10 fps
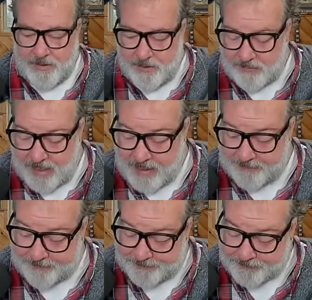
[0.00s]
Okay.
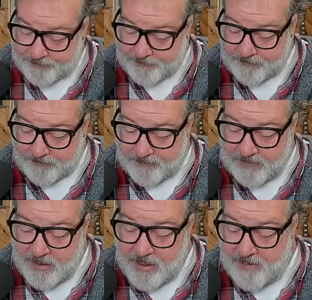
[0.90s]

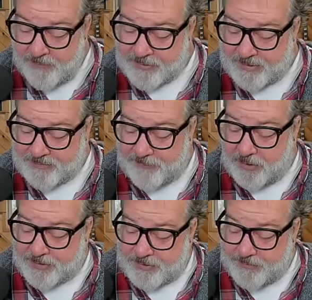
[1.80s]
First things
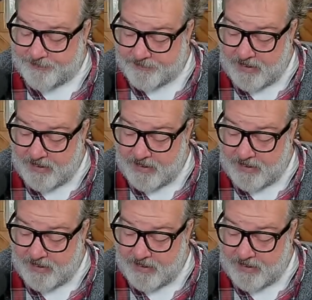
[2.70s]
first.